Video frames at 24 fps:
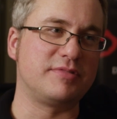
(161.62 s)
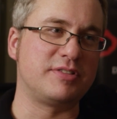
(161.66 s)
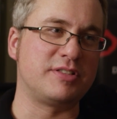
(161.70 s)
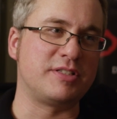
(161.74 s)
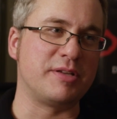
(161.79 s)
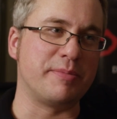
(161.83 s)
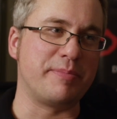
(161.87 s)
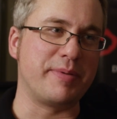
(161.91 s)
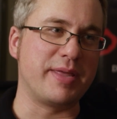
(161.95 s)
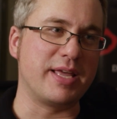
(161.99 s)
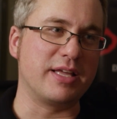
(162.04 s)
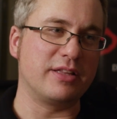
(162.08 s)

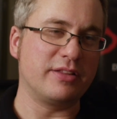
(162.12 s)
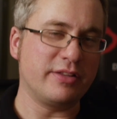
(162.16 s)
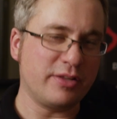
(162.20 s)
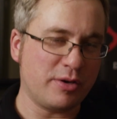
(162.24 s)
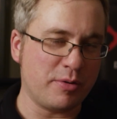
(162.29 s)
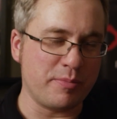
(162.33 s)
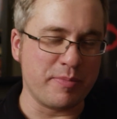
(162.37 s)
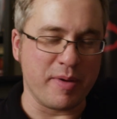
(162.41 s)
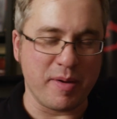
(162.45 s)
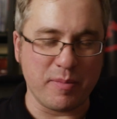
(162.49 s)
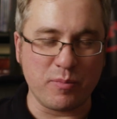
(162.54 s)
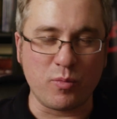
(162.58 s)
to be a
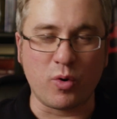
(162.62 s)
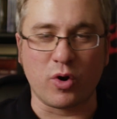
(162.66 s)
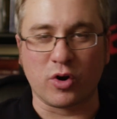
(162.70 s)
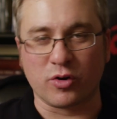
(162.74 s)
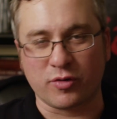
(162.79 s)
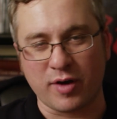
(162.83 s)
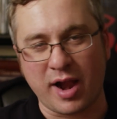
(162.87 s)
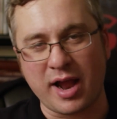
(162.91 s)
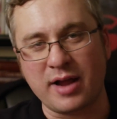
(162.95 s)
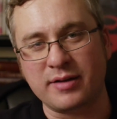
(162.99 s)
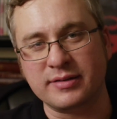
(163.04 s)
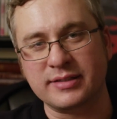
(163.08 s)
little bit more
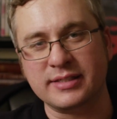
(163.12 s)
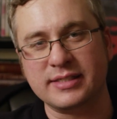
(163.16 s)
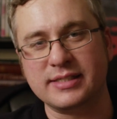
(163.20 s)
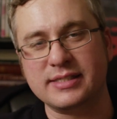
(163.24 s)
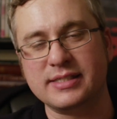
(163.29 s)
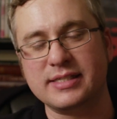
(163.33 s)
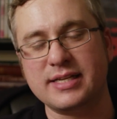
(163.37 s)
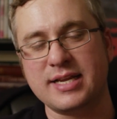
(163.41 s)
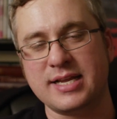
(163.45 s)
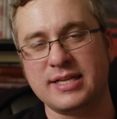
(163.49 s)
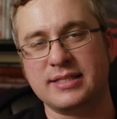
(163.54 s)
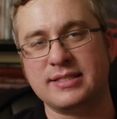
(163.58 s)

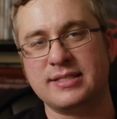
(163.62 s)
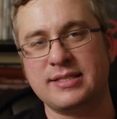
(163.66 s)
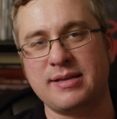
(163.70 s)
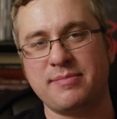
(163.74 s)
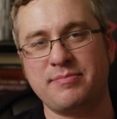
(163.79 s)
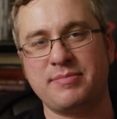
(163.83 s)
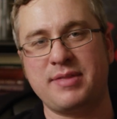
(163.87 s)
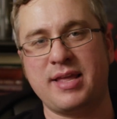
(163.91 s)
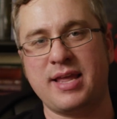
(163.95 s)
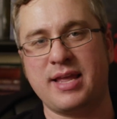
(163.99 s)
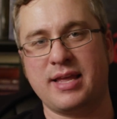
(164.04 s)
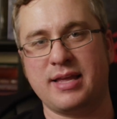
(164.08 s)
grounded in
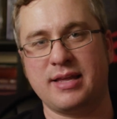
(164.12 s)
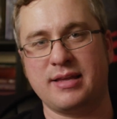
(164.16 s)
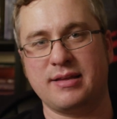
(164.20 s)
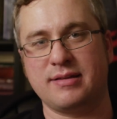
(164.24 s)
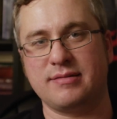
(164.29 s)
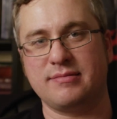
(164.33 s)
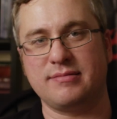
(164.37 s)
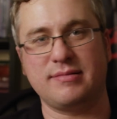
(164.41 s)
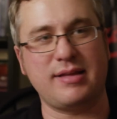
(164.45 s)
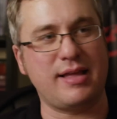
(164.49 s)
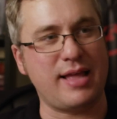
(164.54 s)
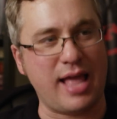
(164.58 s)

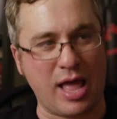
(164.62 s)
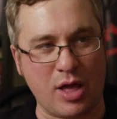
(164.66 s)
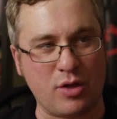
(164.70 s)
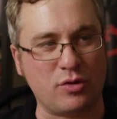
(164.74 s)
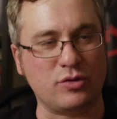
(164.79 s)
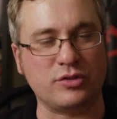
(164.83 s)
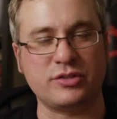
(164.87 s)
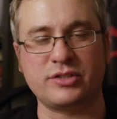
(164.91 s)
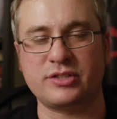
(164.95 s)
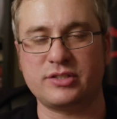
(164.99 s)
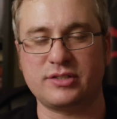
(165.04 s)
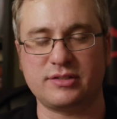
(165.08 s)
something
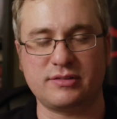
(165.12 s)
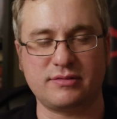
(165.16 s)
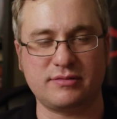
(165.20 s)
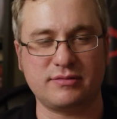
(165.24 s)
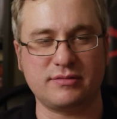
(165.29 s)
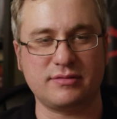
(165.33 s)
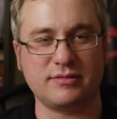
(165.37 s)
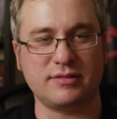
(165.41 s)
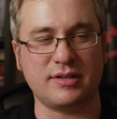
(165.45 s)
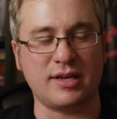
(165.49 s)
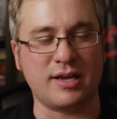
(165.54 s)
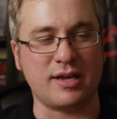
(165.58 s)
else.
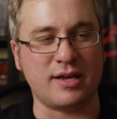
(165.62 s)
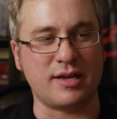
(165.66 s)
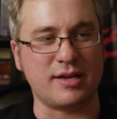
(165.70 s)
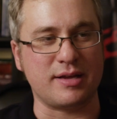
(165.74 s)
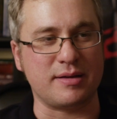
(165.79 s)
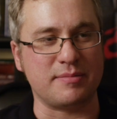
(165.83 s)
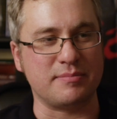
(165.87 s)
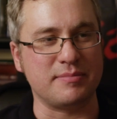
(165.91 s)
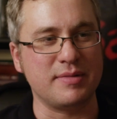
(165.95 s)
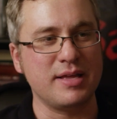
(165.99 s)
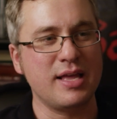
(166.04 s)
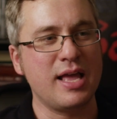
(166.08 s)

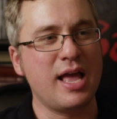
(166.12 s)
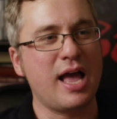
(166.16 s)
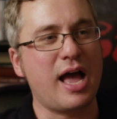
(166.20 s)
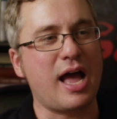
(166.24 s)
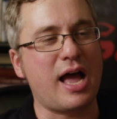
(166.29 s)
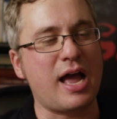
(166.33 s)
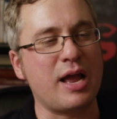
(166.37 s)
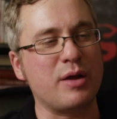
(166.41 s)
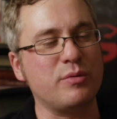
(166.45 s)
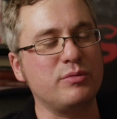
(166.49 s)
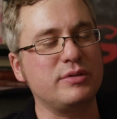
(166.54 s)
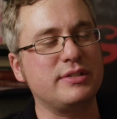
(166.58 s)

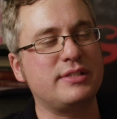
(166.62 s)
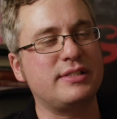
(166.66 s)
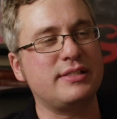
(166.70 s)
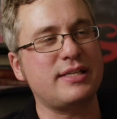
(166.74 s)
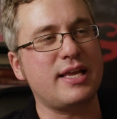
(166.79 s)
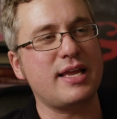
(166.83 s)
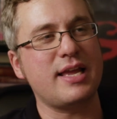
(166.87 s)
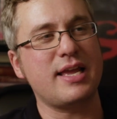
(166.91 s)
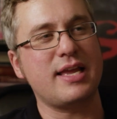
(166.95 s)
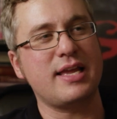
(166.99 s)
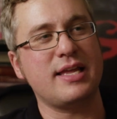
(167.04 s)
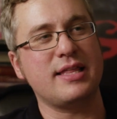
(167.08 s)
I would
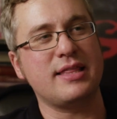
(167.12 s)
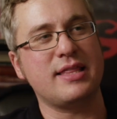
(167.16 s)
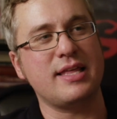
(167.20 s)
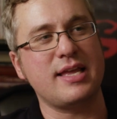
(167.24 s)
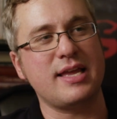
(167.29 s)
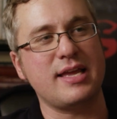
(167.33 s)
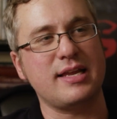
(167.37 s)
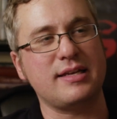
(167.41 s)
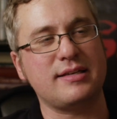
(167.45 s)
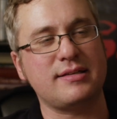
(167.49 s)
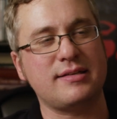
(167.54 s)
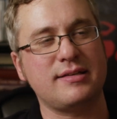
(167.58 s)
say
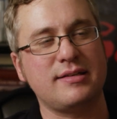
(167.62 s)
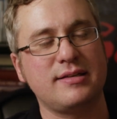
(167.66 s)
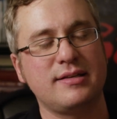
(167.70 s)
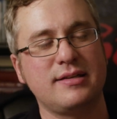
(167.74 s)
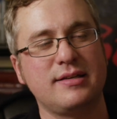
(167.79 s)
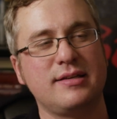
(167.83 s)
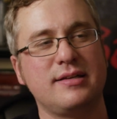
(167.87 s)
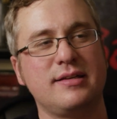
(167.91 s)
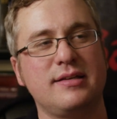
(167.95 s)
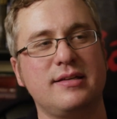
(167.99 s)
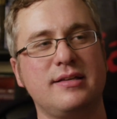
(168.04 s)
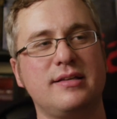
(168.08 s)
that
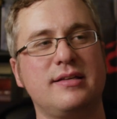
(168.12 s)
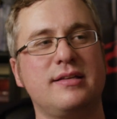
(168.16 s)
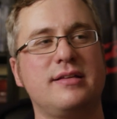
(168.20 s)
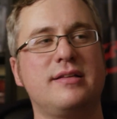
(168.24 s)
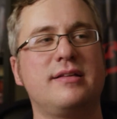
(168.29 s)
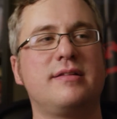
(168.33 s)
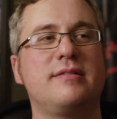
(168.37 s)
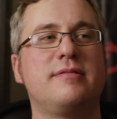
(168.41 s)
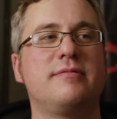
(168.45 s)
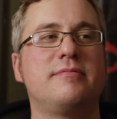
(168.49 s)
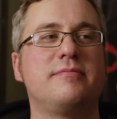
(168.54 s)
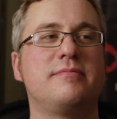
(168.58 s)

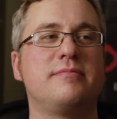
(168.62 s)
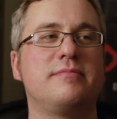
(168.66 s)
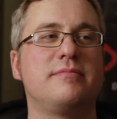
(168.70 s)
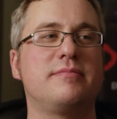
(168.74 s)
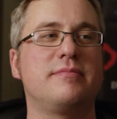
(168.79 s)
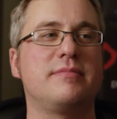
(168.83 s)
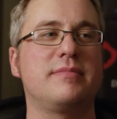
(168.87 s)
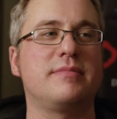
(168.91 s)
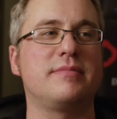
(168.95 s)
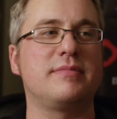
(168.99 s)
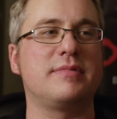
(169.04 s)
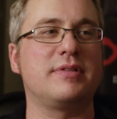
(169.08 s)

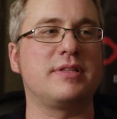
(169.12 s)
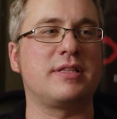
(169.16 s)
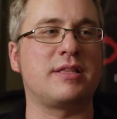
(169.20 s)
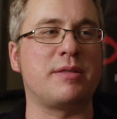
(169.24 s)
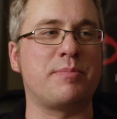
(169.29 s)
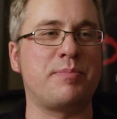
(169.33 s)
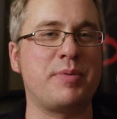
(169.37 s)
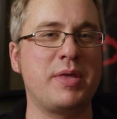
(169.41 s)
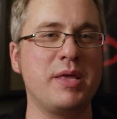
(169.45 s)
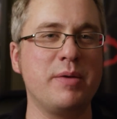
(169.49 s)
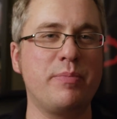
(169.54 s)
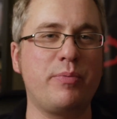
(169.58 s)
the
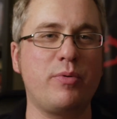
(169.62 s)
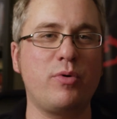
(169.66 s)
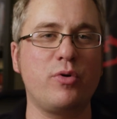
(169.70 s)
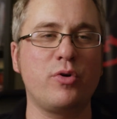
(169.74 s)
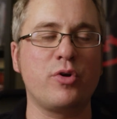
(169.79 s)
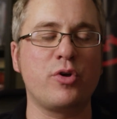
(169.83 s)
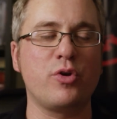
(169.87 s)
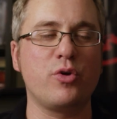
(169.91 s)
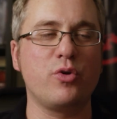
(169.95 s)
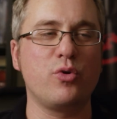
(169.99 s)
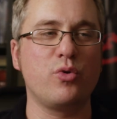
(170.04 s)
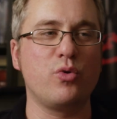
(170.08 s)

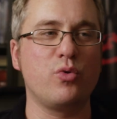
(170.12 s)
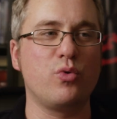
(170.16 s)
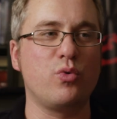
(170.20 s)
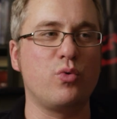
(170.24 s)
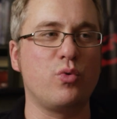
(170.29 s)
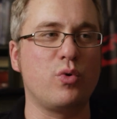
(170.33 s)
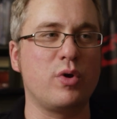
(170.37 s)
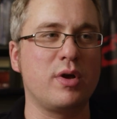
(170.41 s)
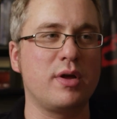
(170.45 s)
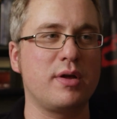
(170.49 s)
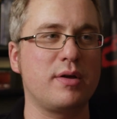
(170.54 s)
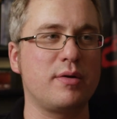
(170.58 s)
people
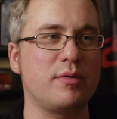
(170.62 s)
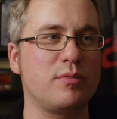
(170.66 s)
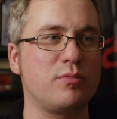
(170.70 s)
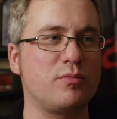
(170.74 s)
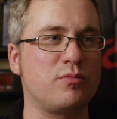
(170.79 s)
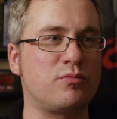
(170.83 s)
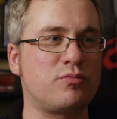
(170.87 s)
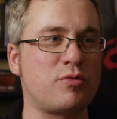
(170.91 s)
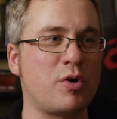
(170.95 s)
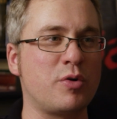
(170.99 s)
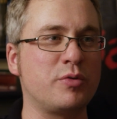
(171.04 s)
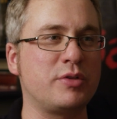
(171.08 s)
who
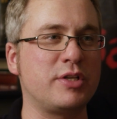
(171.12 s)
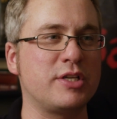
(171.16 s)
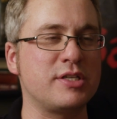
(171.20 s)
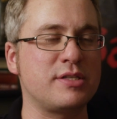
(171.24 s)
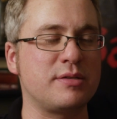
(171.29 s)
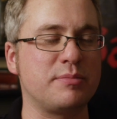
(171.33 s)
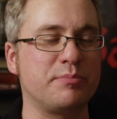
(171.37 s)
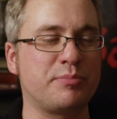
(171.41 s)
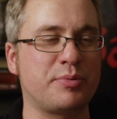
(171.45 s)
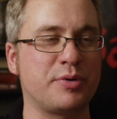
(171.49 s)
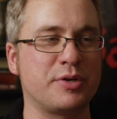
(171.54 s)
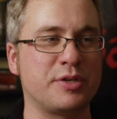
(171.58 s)
wrote
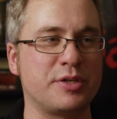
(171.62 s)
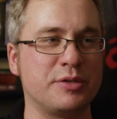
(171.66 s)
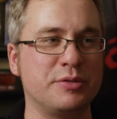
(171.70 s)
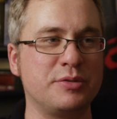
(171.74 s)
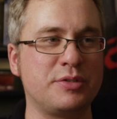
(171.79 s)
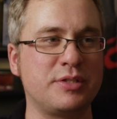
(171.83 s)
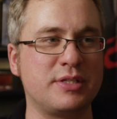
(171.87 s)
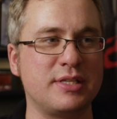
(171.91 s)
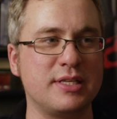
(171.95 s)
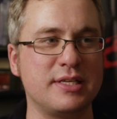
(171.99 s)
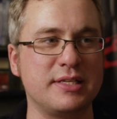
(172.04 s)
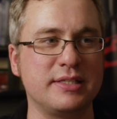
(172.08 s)
this and
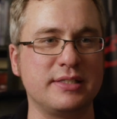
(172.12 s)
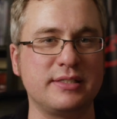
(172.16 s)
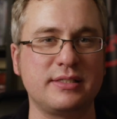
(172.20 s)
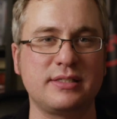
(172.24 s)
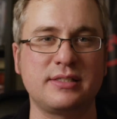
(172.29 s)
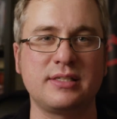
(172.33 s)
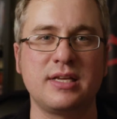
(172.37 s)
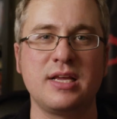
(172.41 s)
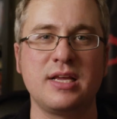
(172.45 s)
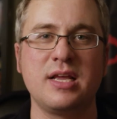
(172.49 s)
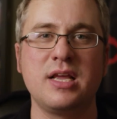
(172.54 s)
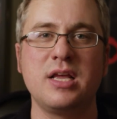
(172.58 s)
produced
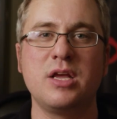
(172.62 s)
this